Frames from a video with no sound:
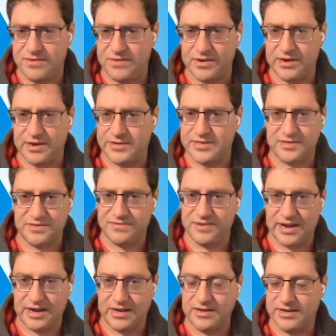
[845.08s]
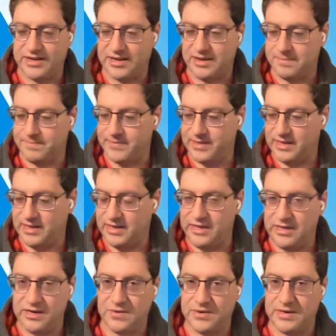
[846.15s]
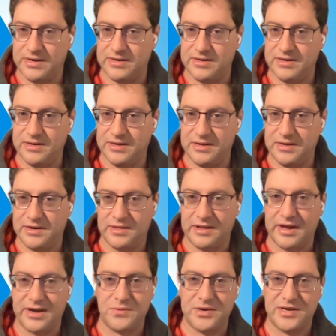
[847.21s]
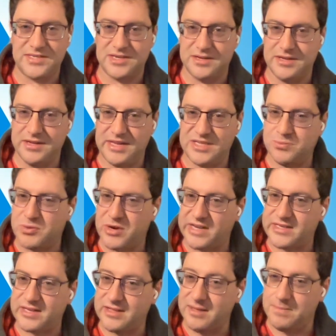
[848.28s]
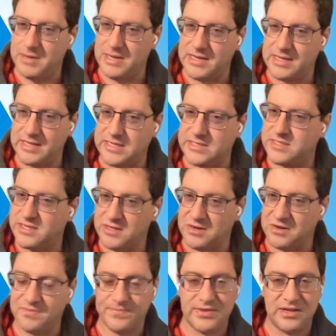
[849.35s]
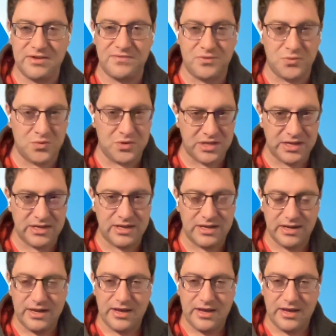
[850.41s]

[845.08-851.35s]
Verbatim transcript: very hard to define um, you know and in in a lot of ways it, it's practically meaningless you know if you really